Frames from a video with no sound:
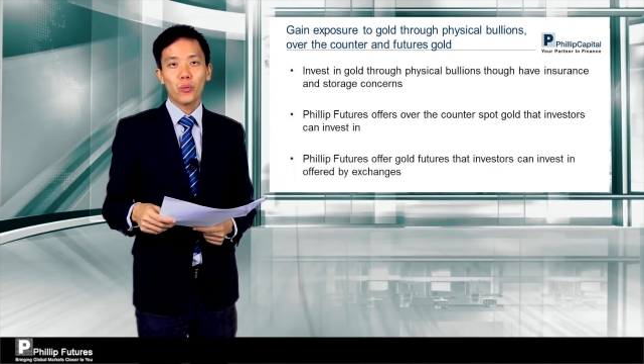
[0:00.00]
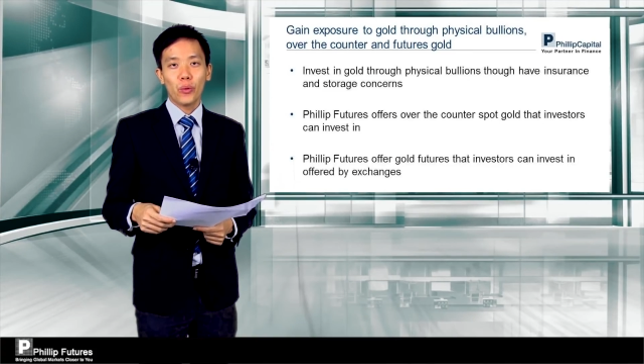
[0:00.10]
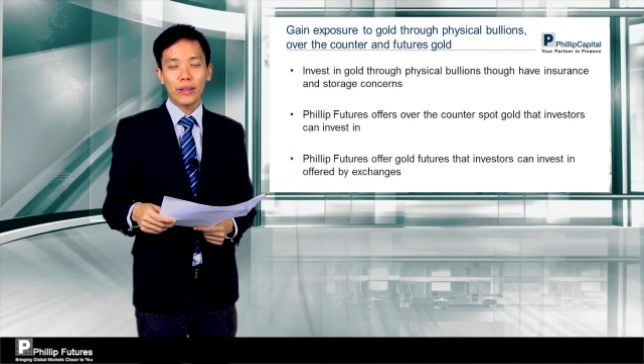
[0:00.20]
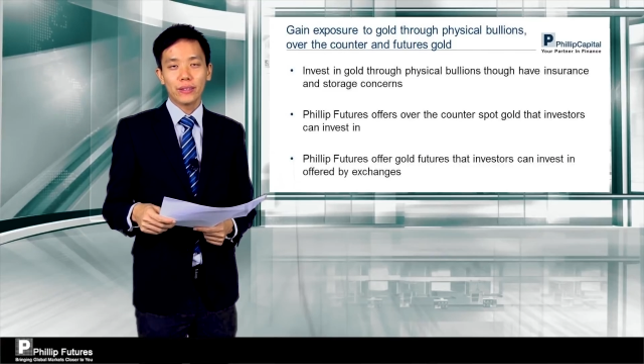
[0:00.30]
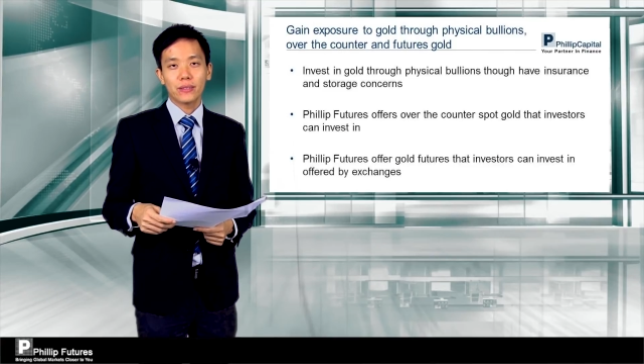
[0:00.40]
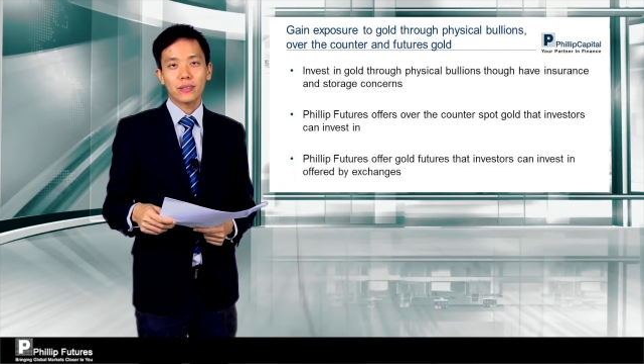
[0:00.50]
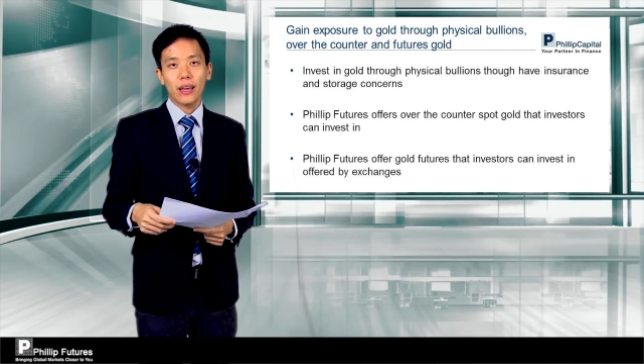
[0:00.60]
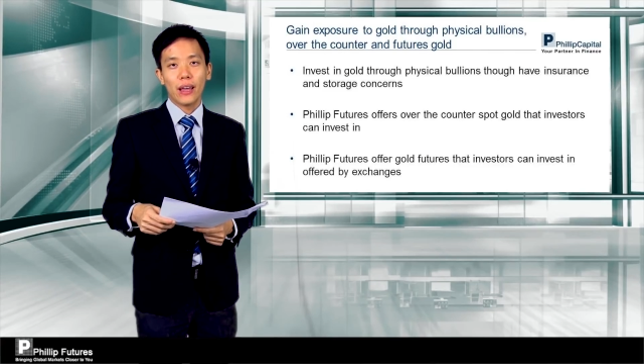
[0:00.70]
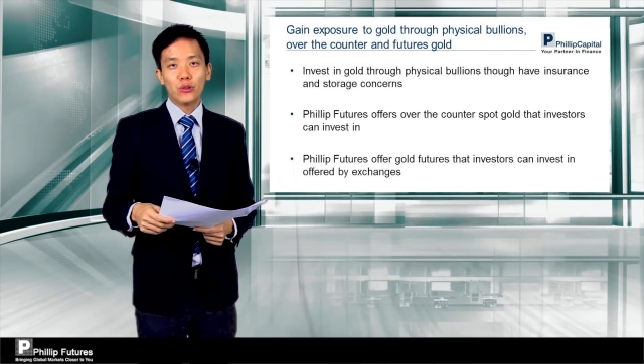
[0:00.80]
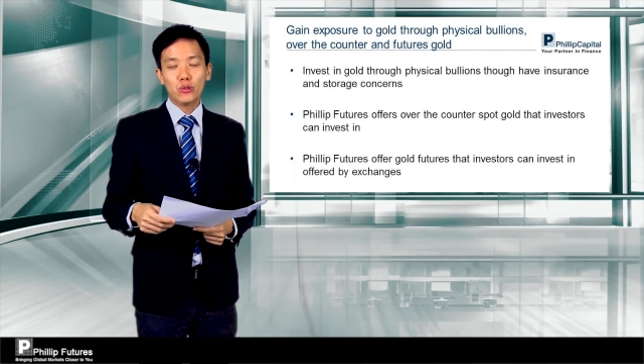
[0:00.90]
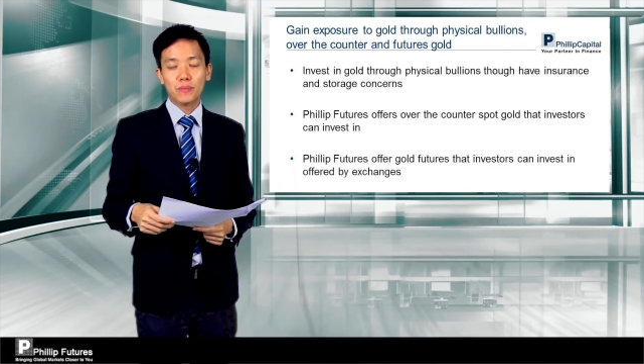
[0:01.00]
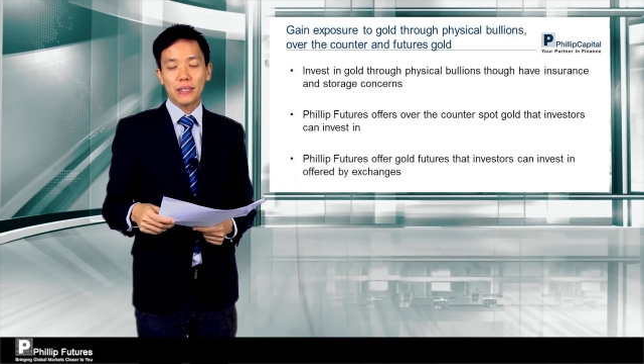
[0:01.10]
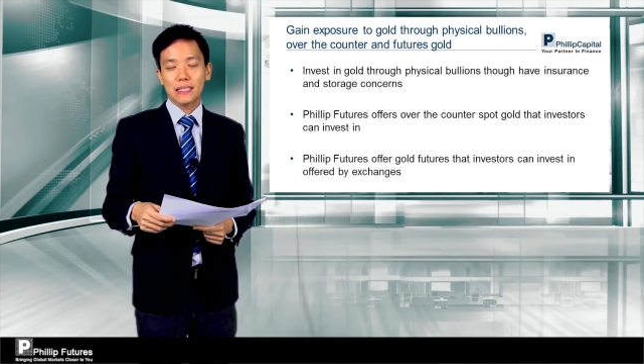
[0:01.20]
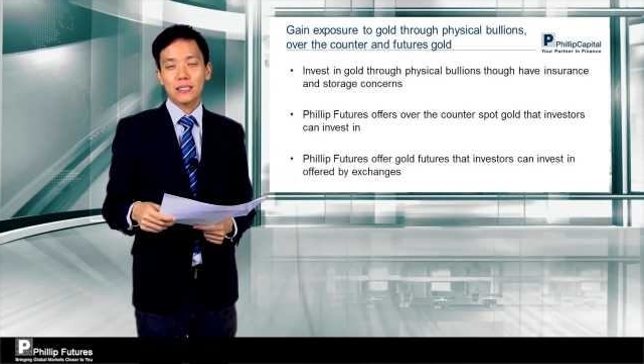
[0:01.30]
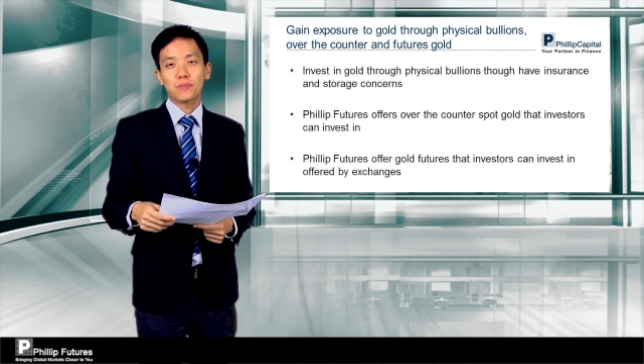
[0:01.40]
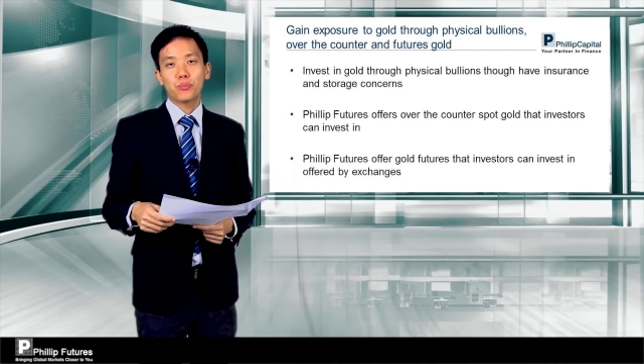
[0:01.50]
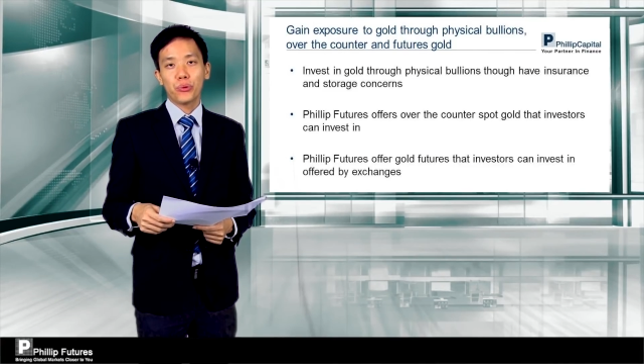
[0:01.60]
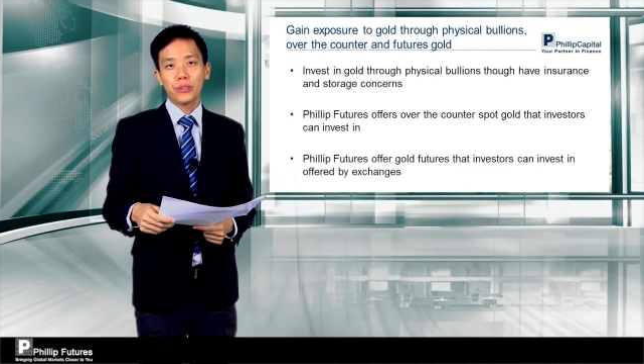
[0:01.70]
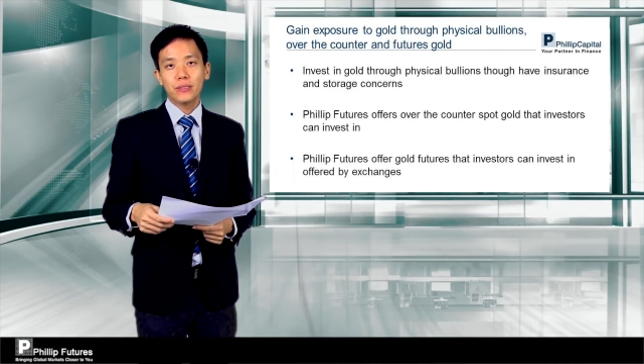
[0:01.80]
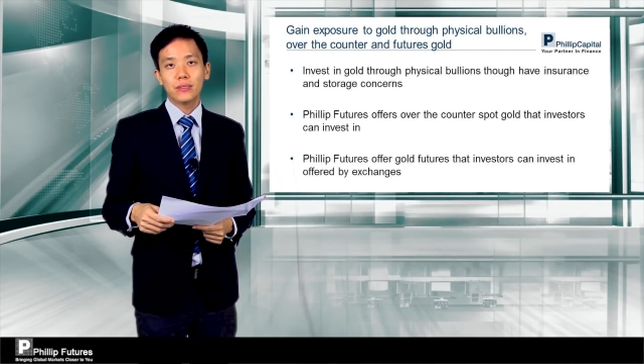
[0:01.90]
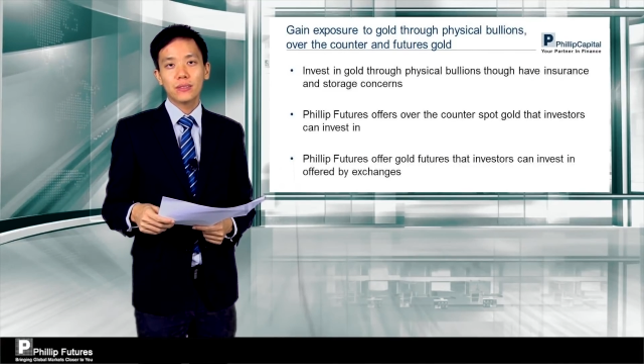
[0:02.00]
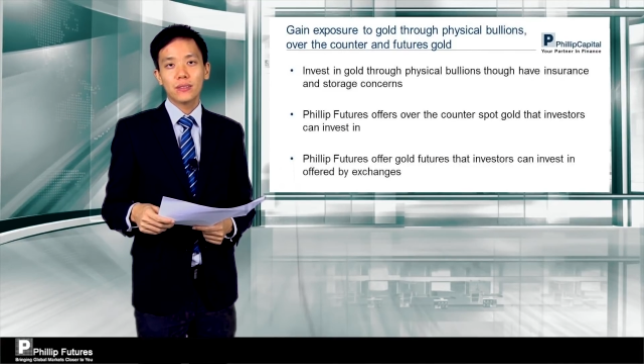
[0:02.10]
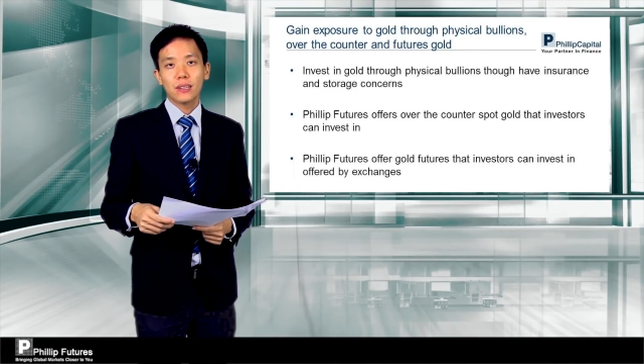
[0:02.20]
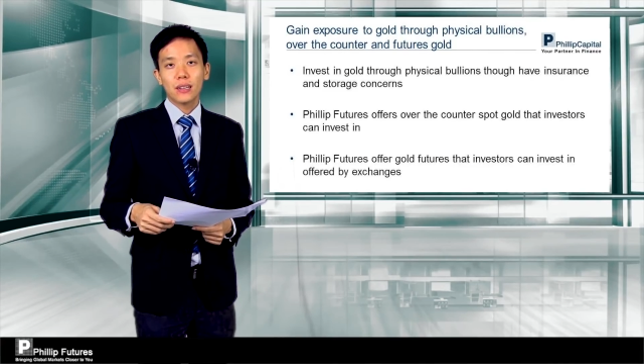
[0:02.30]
weights and numismatic prints.